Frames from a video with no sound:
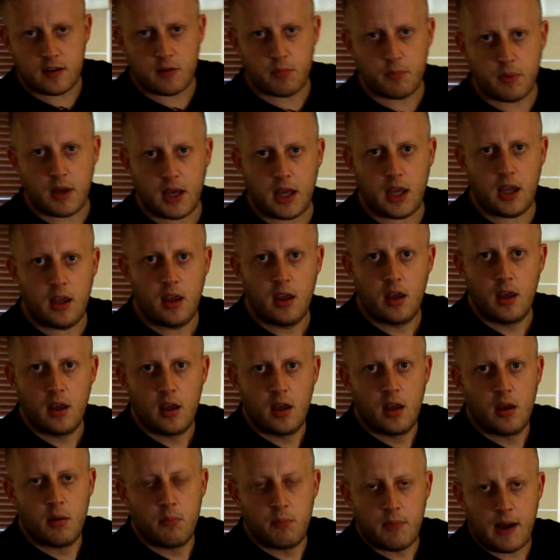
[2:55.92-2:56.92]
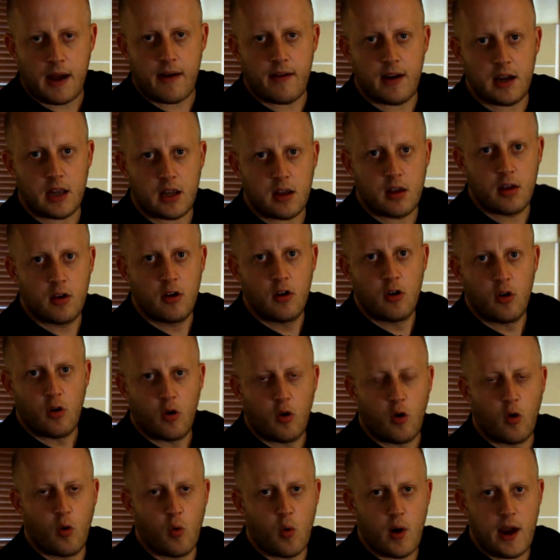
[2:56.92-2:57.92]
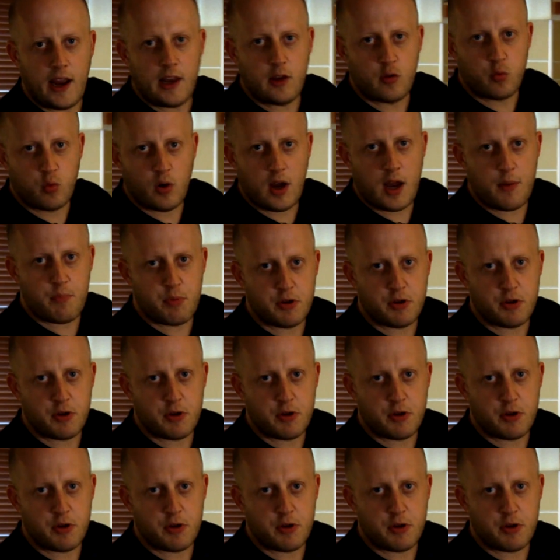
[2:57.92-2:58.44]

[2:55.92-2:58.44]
to me, Marek, always wear